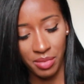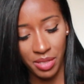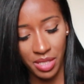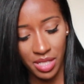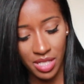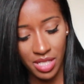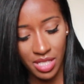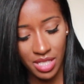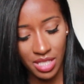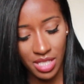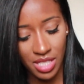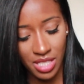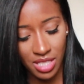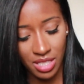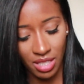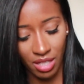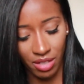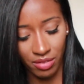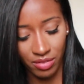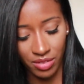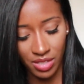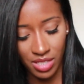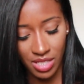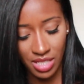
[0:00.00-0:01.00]
but it is the
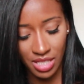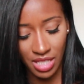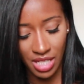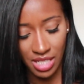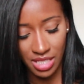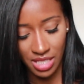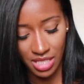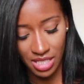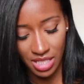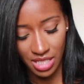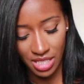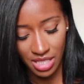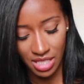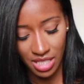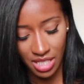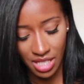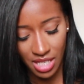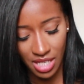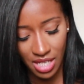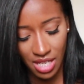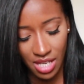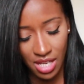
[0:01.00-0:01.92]
softest, nicest,